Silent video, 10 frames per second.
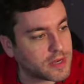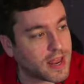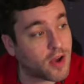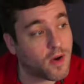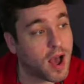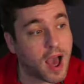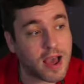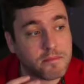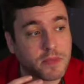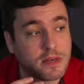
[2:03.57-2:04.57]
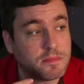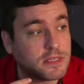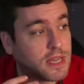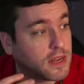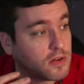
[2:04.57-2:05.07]
Now, I'm going to be
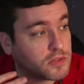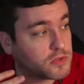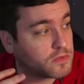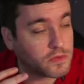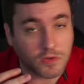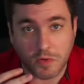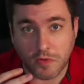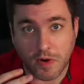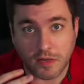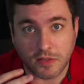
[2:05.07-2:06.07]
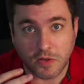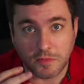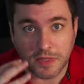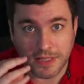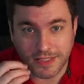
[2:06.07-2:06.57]
taking all these reviews with a grain of salt
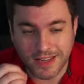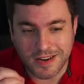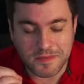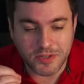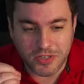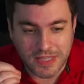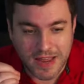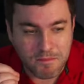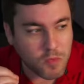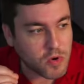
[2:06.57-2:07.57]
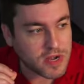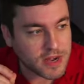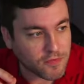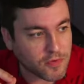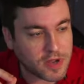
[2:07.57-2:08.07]
because Gundam is just that more
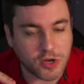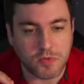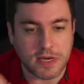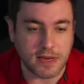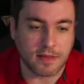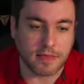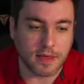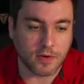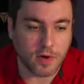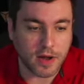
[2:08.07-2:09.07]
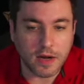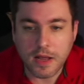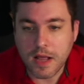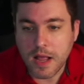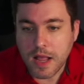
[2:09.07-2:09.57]
different, unique thing, right?
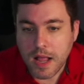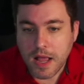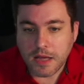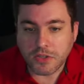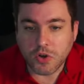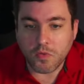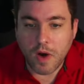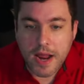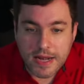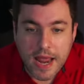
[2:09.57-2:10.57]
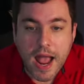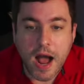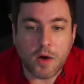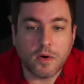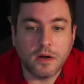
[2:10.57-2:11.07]
So right
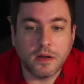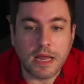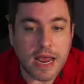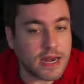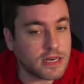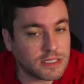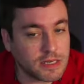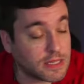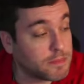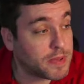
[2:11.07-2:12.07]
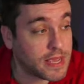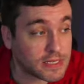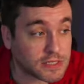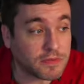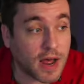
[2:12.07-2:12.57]
now, and it's the
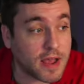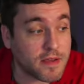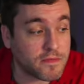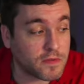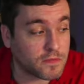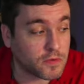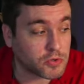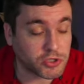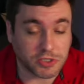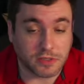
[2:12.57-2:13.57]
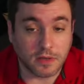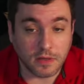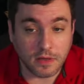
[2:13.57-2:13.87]
PS5 version